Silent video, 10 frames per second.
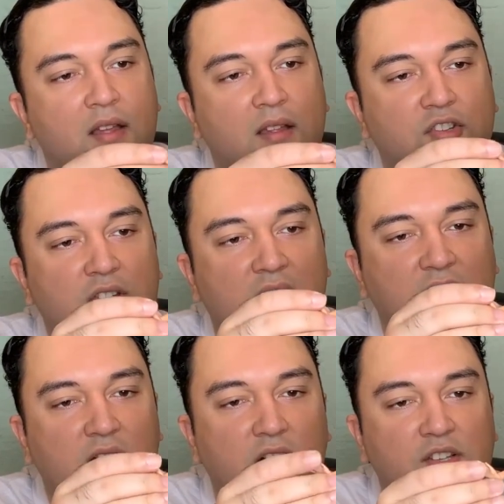She
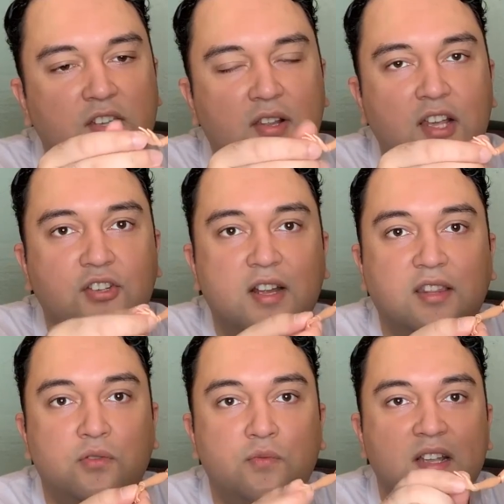has articulation at
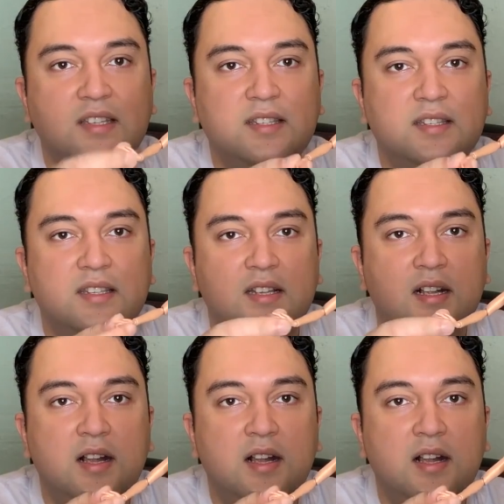the wrist,